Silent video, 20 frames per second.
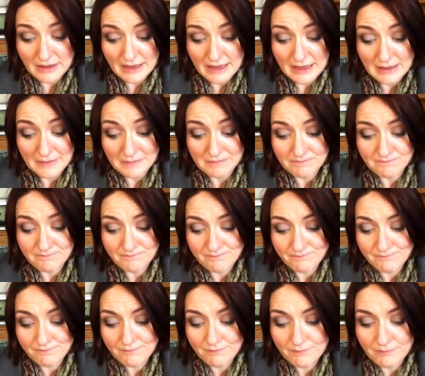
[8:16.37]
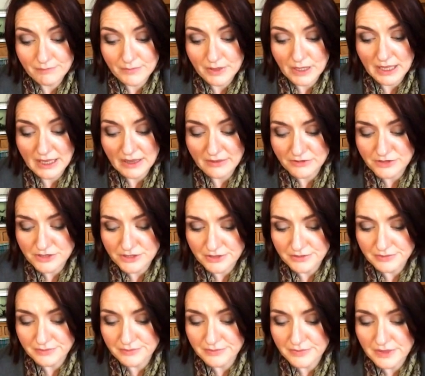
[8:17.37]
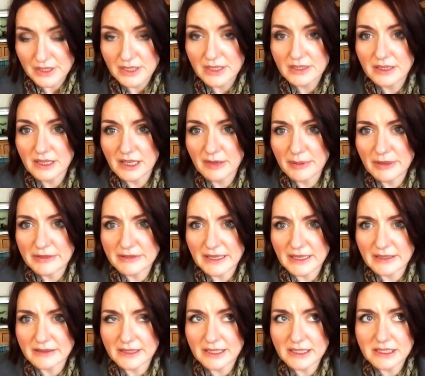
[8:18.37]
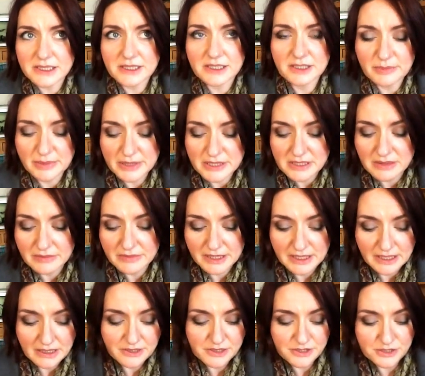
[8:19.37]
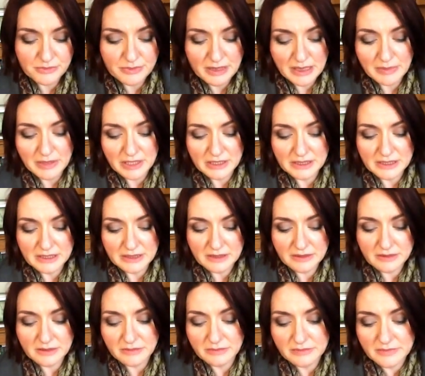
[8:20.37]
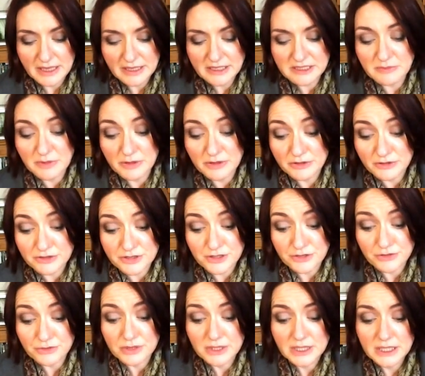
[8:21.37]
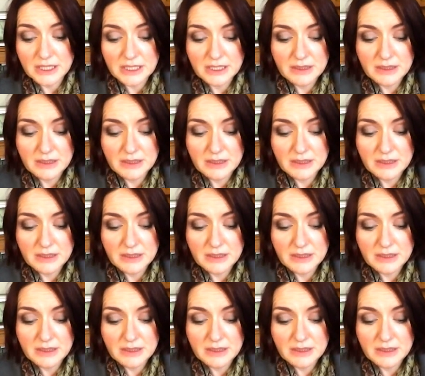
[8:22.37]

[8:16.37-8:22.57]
But I have to think about that, and that's going to be something I'll do maybe in the next month or two,